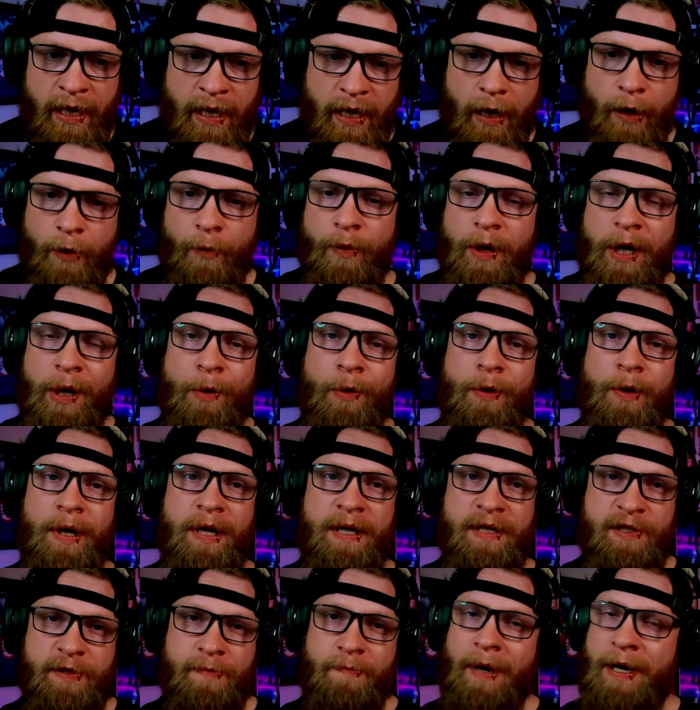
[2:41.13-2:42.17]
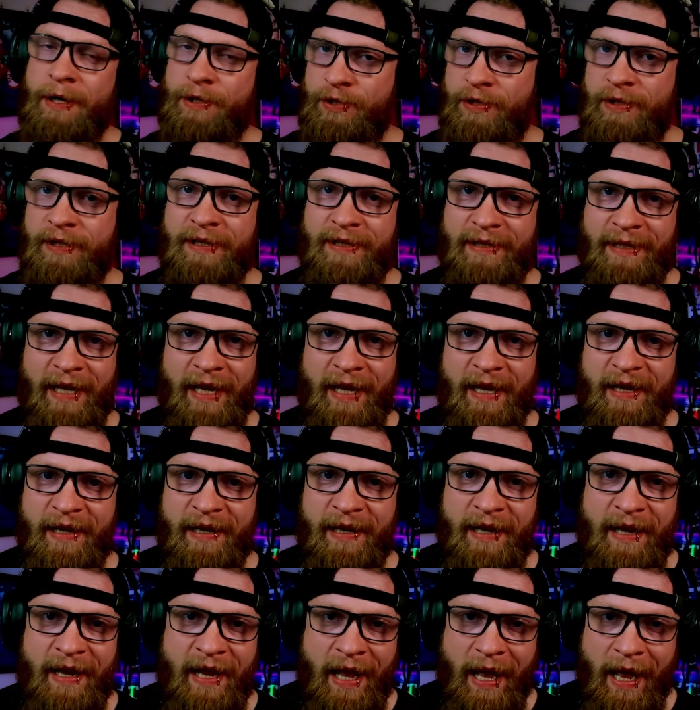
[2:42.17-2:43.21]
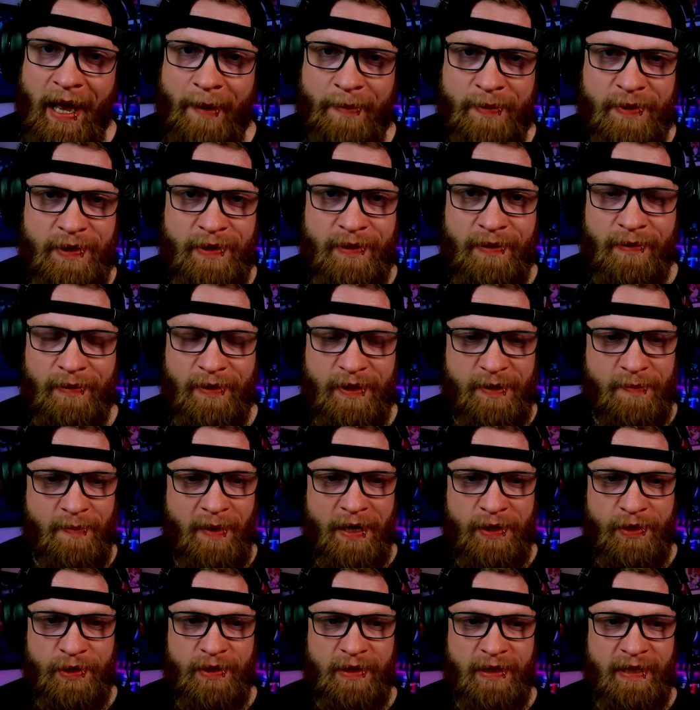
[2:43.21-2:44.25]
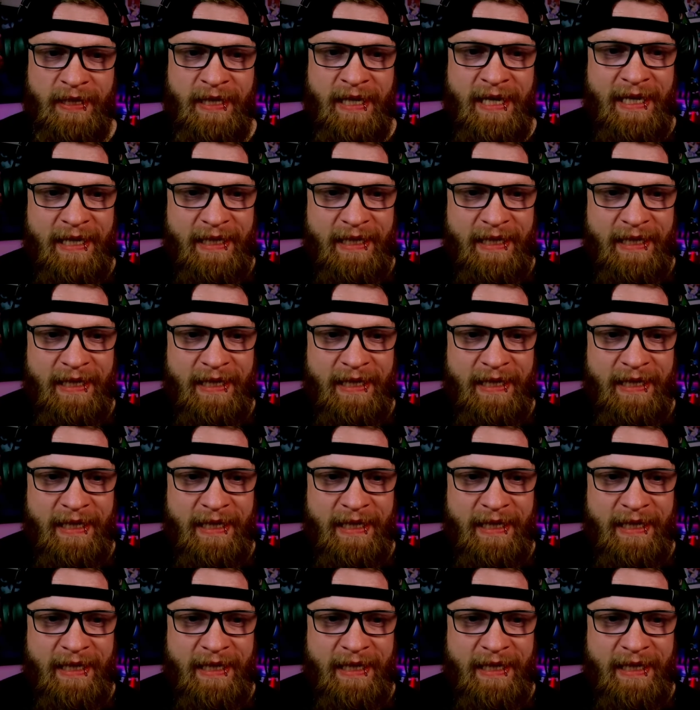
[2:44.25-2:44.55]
and Riona smashing it there, absolutely smashing it.